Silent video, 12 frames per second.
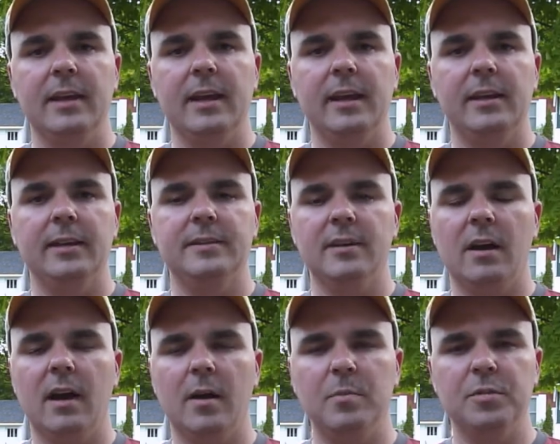And it's
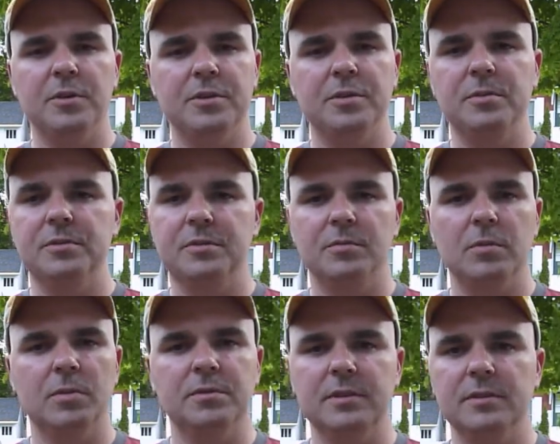produced,
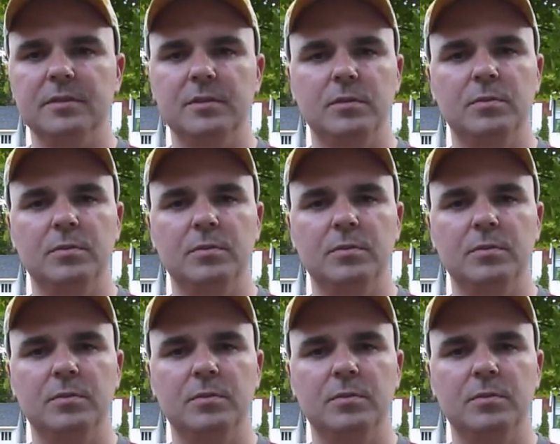roasted,